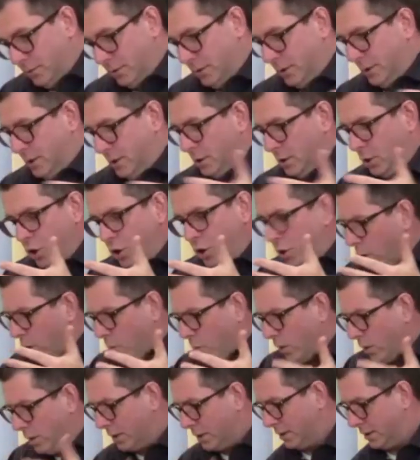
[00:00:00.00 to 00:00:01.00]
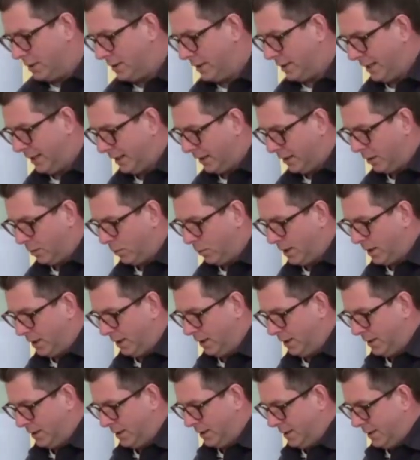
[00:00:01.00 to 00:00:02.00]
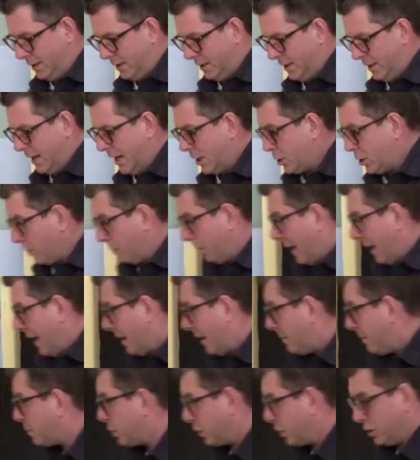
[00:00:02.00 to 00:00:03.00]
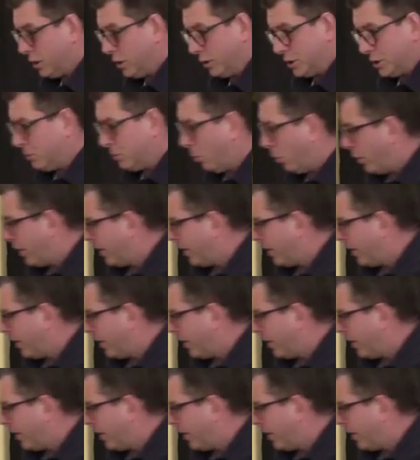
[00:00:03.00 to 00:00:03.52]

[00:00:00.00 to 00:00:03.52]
No one can take it away. And so perhaps you're here this morning and